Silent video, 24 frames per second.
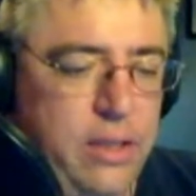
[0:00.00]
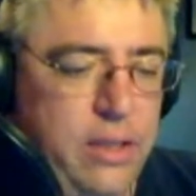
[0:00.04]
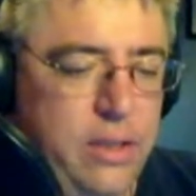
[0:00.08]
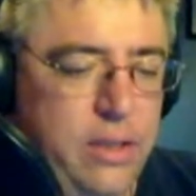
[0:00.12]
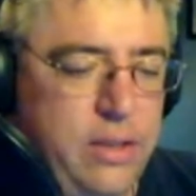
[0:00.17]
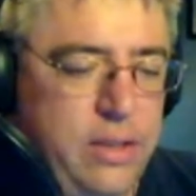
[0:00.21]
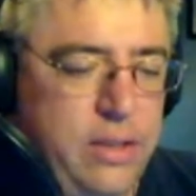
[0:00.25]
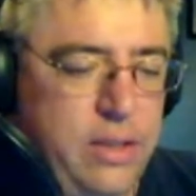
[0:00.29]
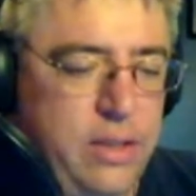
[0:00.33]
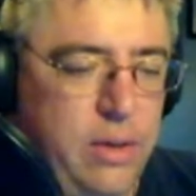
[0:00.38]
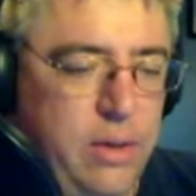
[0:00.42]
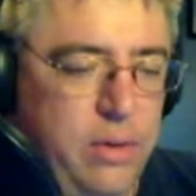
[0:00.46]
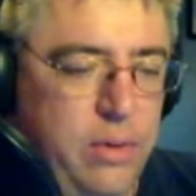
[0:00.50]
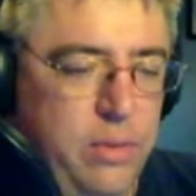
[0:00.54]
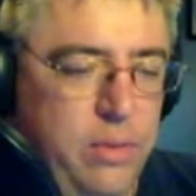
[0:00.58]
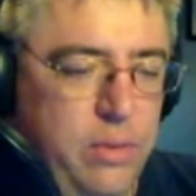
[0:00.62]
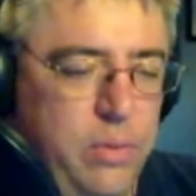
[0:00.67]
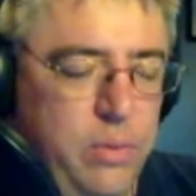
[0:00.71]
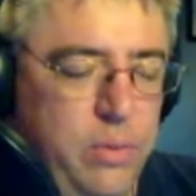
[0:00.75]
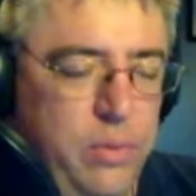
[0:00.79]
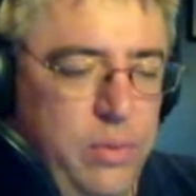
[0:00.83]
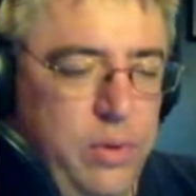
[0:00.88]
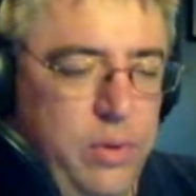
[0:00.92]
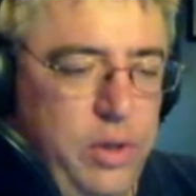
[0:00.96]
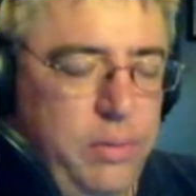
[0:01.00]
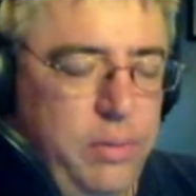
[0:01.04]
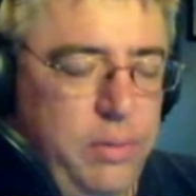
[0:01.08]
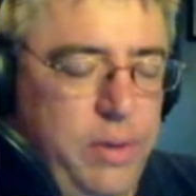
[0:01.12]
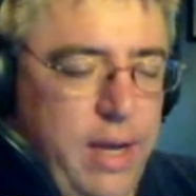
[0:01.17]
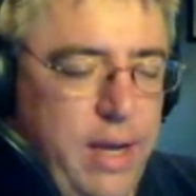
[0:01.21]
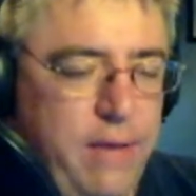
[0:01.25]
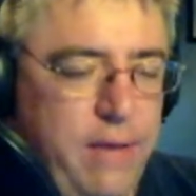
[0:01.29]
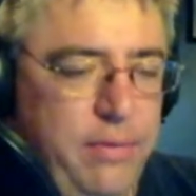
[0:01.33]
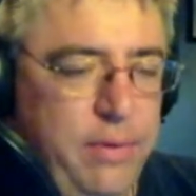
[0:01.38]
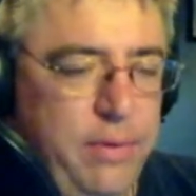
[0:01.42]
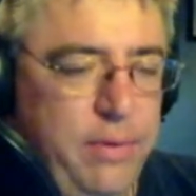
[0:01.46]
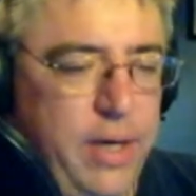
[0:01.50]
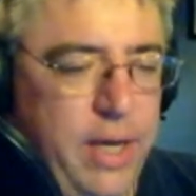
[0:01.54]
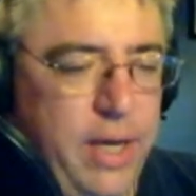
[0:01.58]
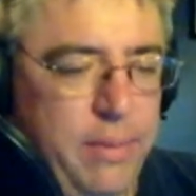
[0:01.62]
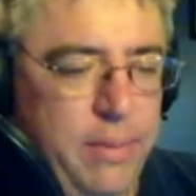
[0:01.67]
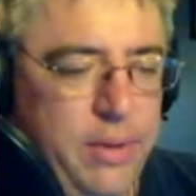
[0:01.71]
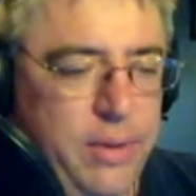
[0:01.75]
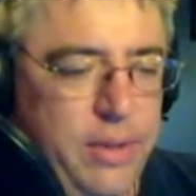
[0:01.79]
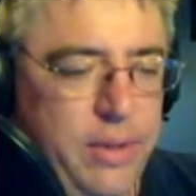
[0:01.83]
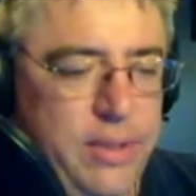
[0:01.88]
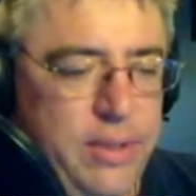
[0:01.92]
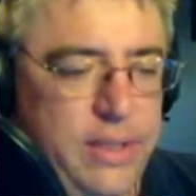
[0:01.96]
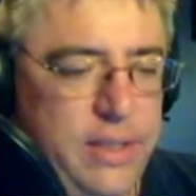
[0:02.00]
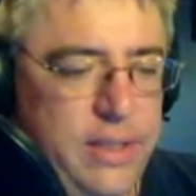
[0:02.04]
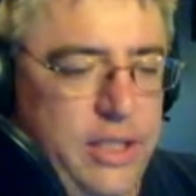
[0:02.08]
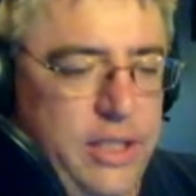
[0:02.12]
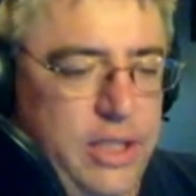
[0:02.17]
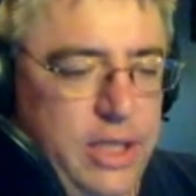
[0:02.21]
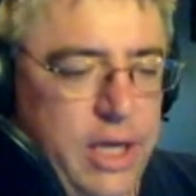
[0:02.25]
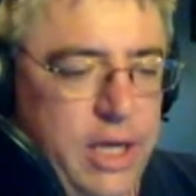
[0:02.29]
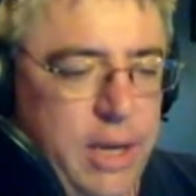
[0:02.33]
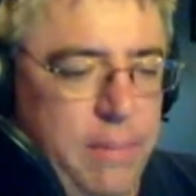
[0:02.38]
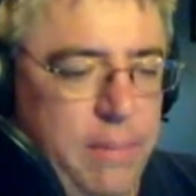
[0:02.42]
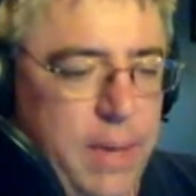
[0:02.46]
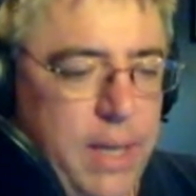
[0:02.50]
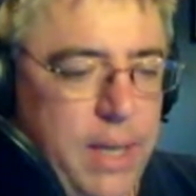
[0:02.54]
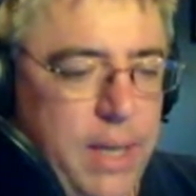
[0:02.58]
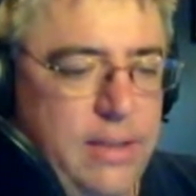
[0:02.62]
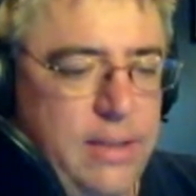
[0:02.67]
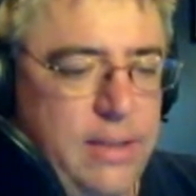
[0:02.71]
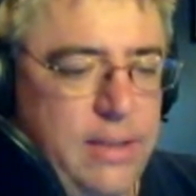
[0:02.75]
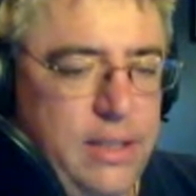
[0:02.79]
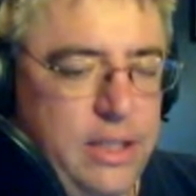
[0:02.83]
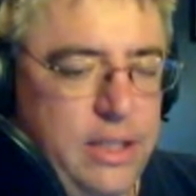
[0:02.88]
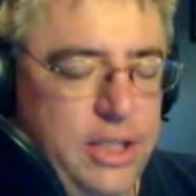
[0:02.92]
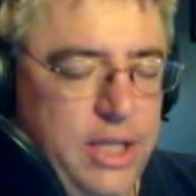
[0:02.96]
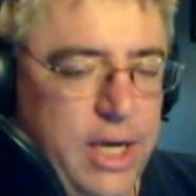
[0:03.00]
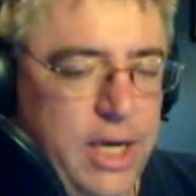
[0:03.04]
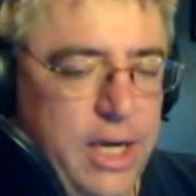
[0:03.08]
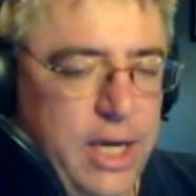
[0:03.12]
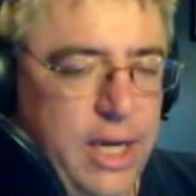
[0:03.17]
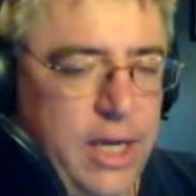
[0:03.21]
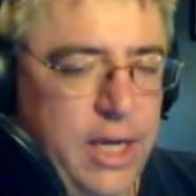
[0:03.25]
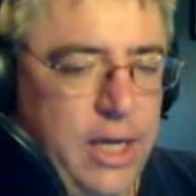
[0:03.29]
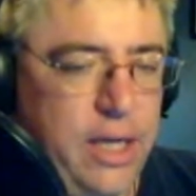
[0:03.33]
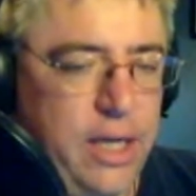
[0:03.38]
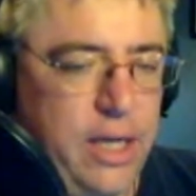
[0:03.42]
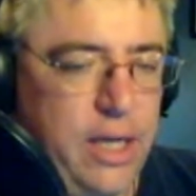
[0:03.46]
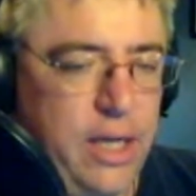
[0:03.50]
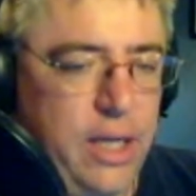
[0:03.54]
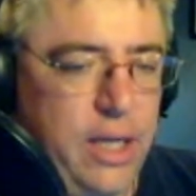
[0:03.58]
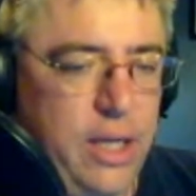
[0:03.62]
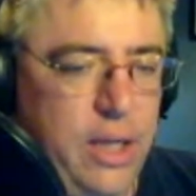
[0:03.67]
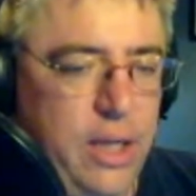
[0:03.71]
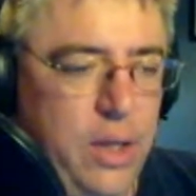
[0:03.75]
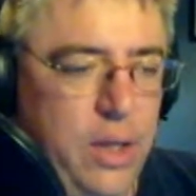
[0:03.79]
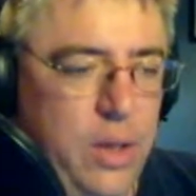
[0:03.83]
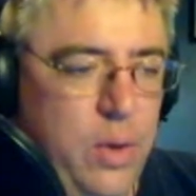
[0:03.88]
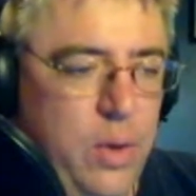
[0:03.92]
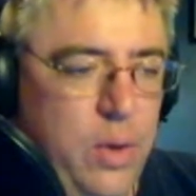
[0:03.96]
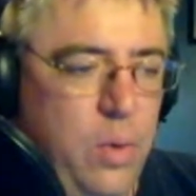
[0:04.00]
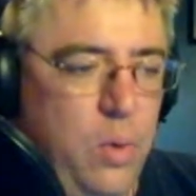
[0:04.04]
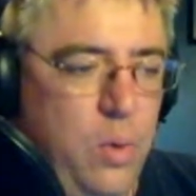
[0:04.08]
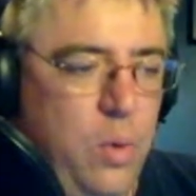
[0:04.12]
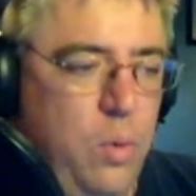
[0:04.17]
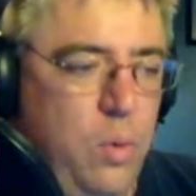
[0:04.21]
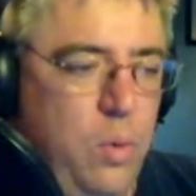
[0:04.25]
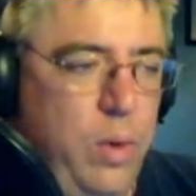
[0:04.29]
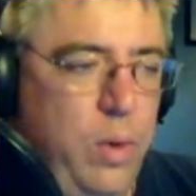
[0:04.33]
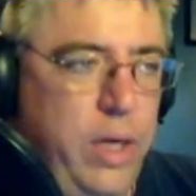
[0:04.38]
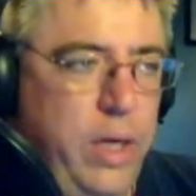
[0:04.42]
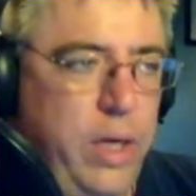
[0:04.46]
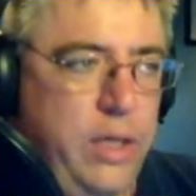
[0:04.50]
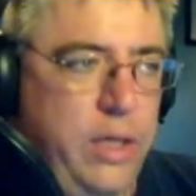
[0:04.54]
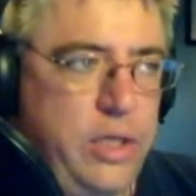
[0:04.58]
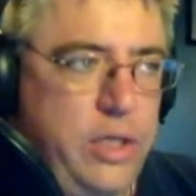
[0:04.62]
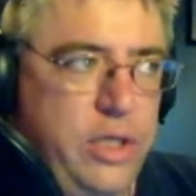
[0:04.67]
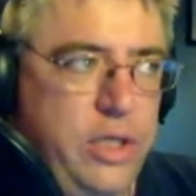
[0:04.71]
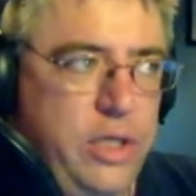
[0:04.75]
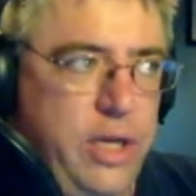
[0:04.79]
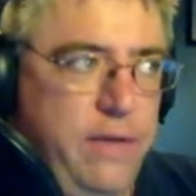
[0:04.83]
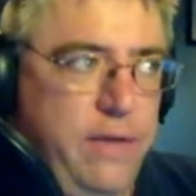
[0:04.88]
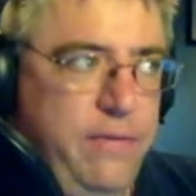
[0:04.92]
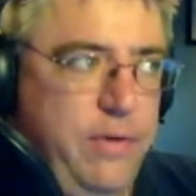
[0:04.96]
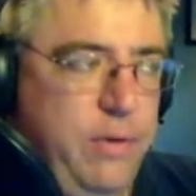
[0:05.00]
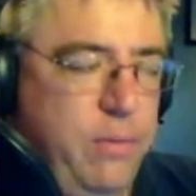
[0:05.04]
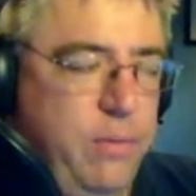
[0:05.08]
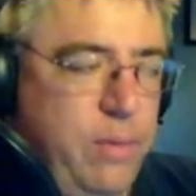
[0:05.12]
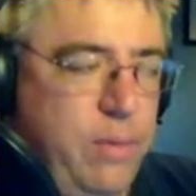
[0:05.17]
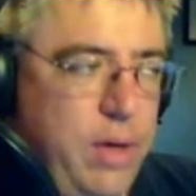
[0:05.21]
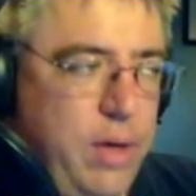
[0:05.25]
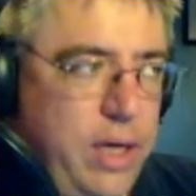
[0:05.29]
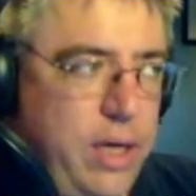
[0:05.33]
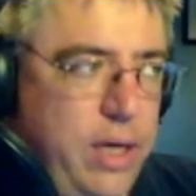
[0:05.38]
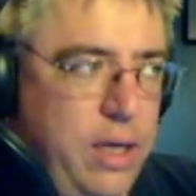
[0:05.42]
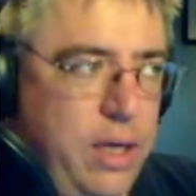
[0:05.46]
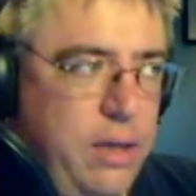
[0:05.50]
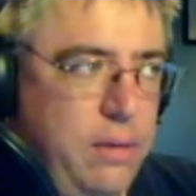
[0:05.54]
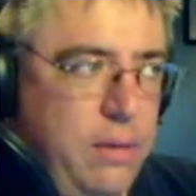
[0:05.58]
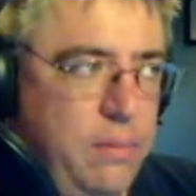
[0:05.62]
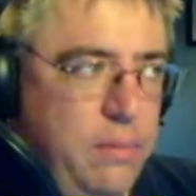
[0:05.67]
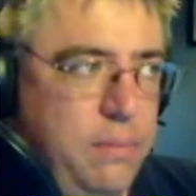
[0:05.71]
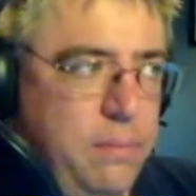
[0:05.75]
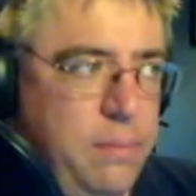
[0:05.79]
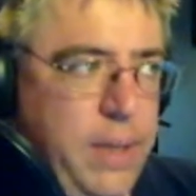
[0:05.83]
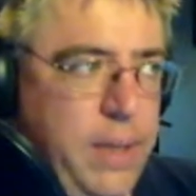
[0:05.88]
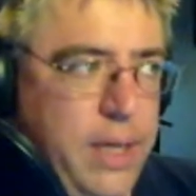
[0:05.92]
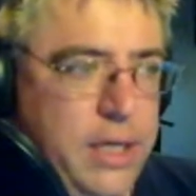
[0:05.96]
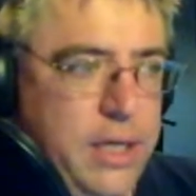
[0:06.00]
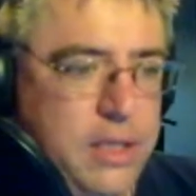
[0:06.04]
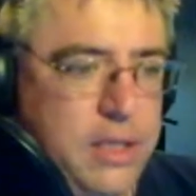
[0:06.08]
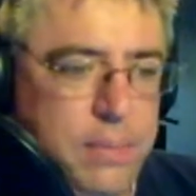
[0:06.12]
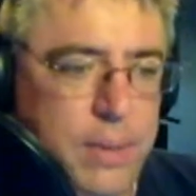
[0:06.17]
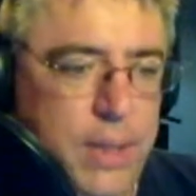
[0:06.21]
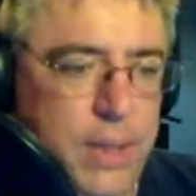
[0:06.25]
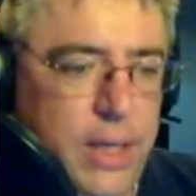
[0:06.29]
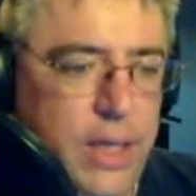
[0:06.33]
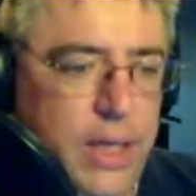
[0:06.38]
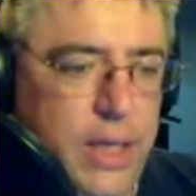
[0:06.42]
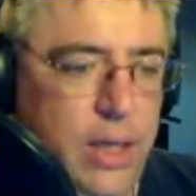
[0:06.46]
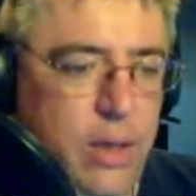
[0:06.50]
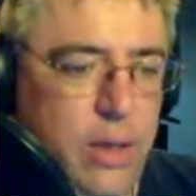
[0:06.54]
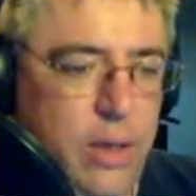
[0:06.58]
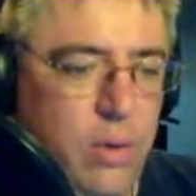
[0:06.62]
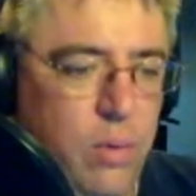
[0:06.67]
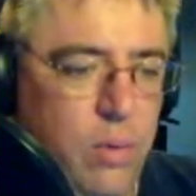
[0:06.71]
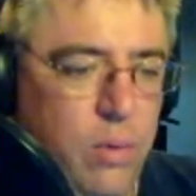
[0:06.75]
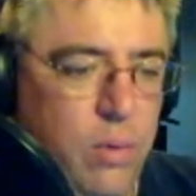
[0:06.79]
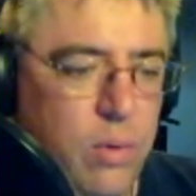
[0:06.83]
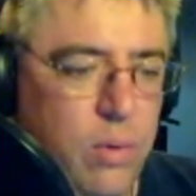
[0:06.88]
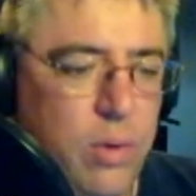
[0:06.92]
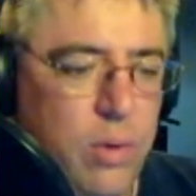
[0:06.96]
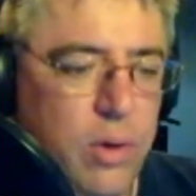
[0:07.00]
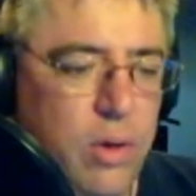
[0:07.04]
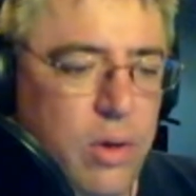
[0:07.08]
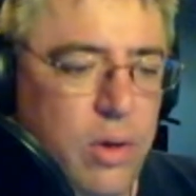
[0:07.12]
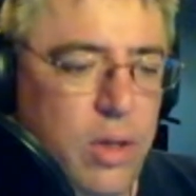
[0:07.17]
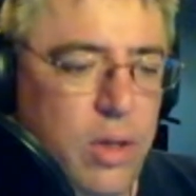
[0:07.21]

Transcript: So you would have to enable the CGI mod CGI, which if you're running PHP or